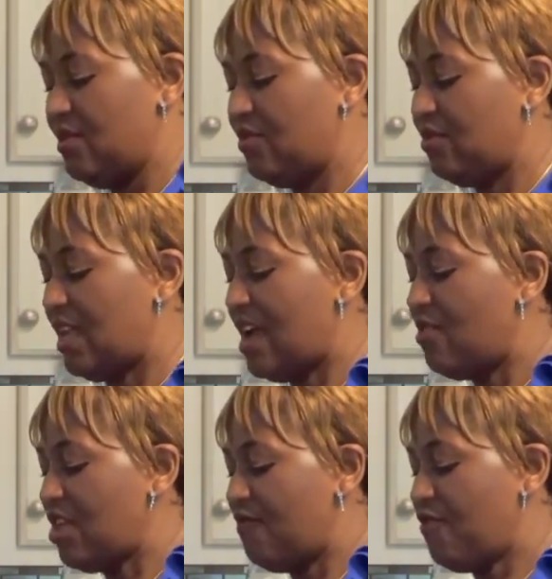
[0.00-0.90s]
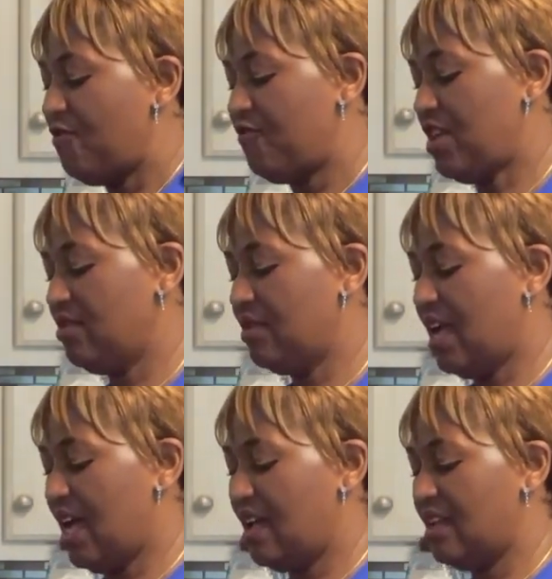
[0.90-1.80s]
So now if you feel
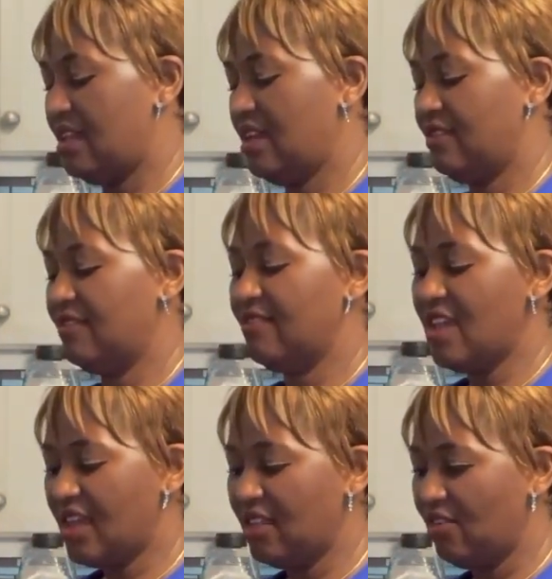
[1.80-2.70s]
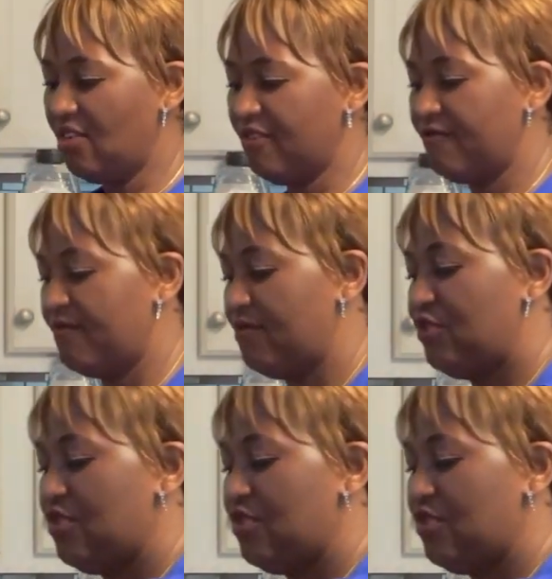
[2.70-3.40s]
that it's thick enough to